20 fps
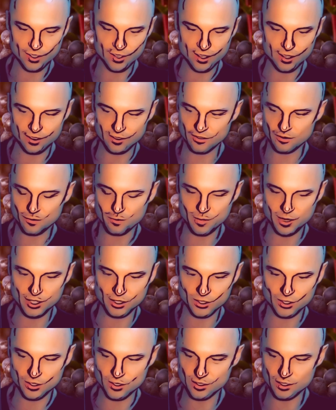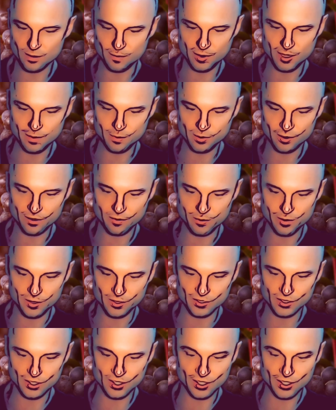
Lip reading: of pictures that people have posted